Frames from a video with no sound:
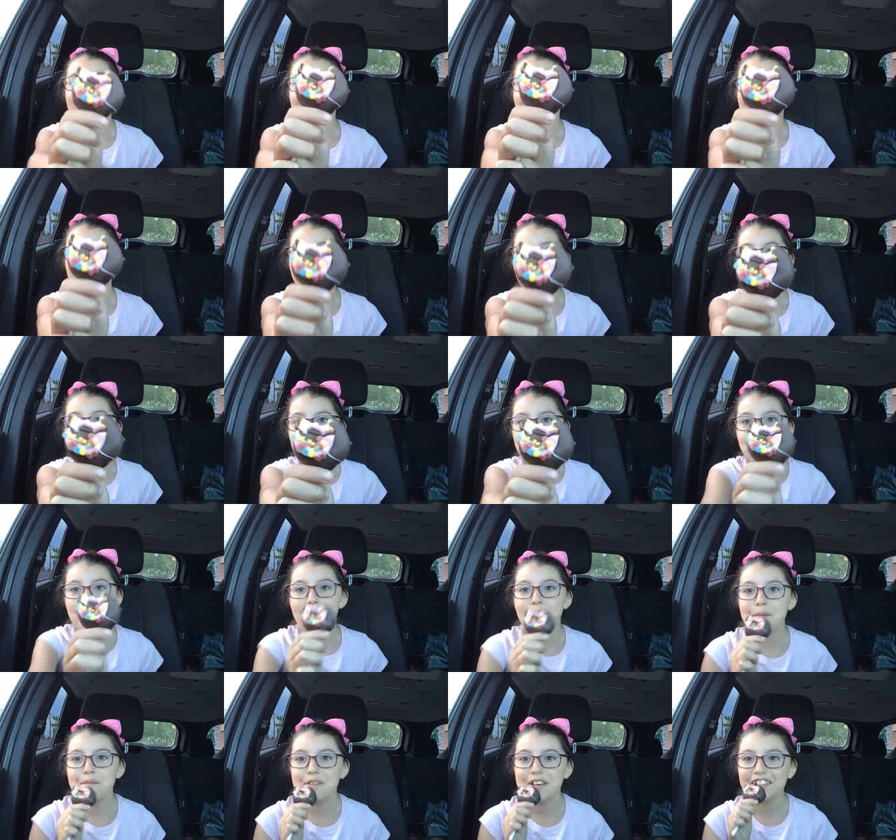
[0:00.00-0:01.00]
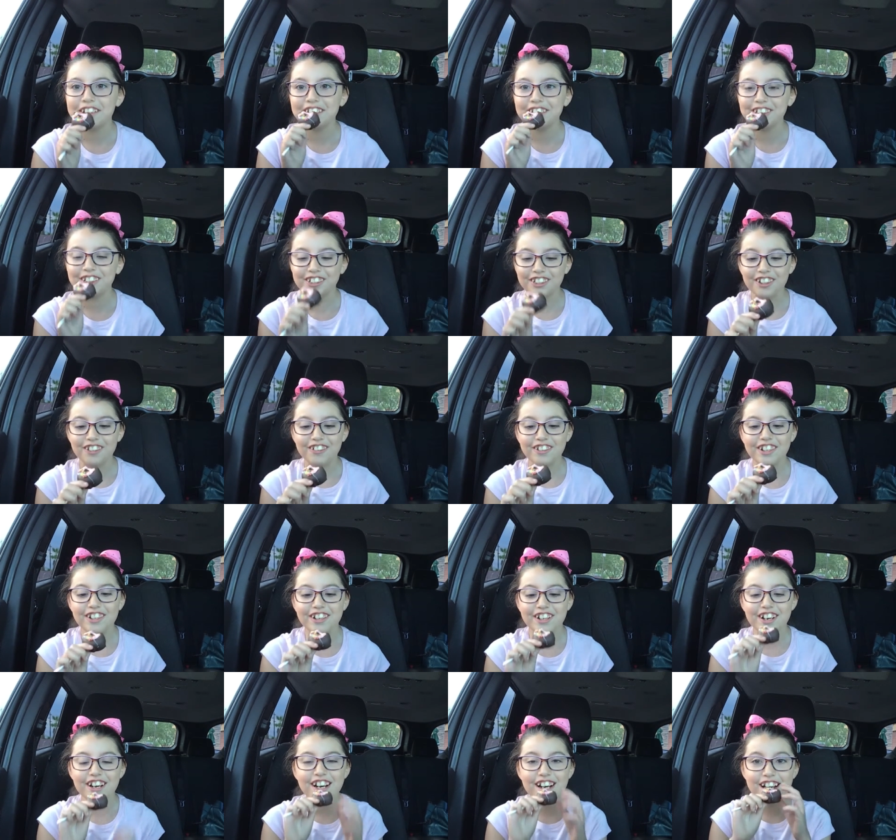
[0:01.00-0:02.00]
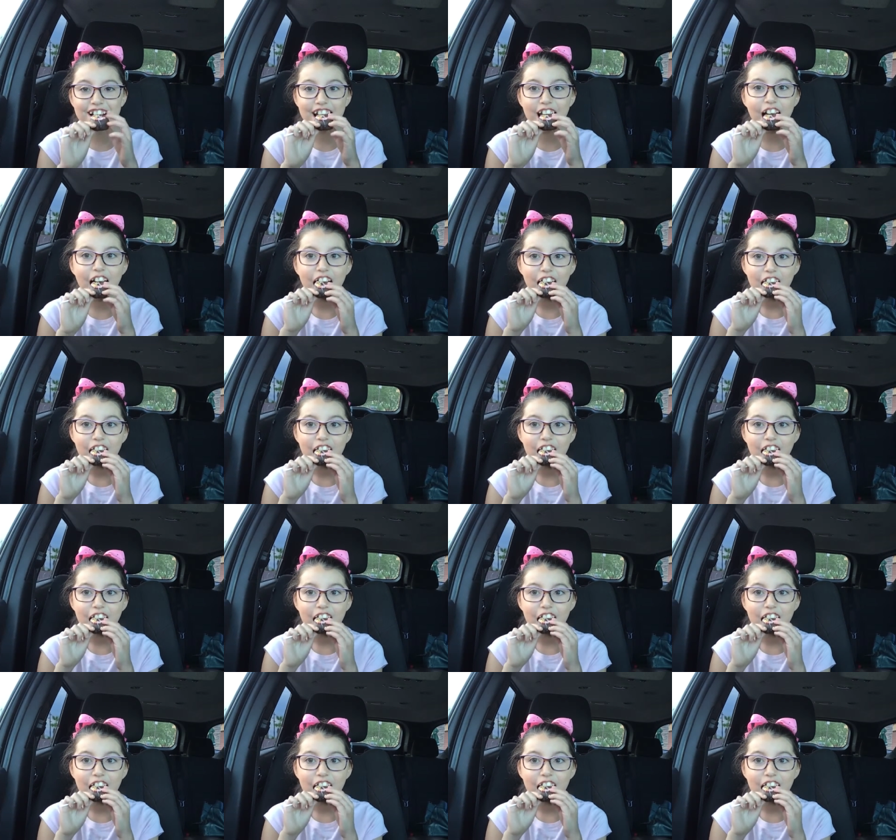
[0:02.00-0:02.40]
this cake pop. It's so good.